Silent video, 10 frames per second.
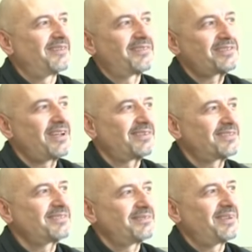
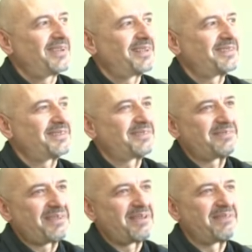results
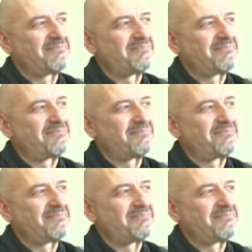at